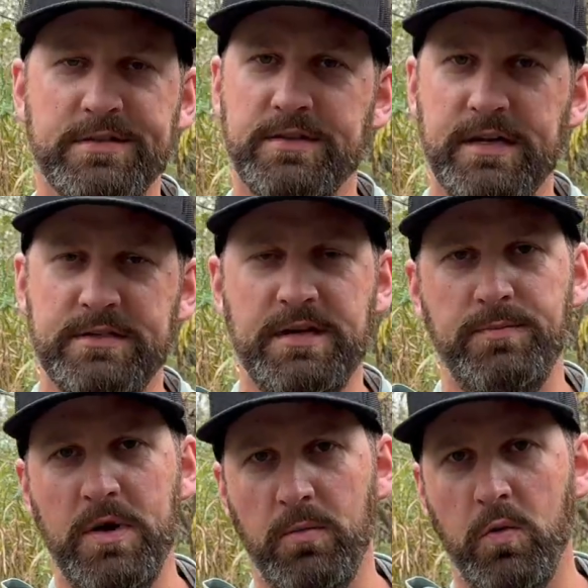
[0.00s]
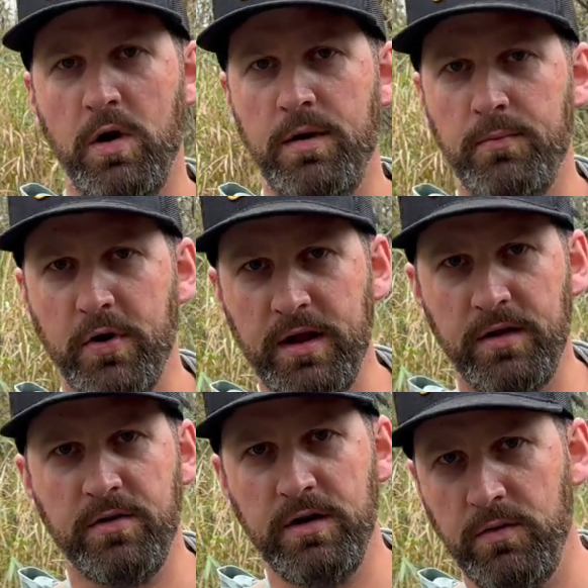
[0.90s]
so that's tip number one. Bring a
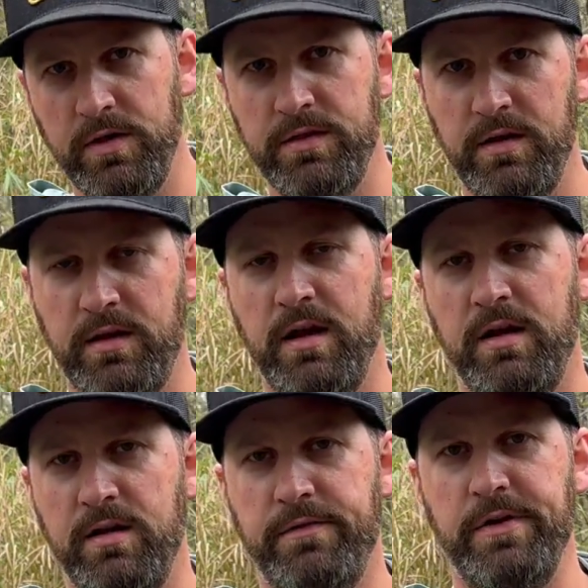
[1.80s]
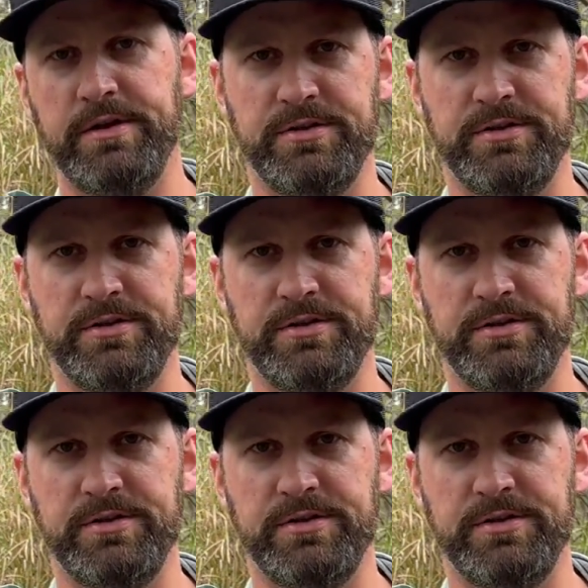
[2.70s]
creel with you to carry your fish.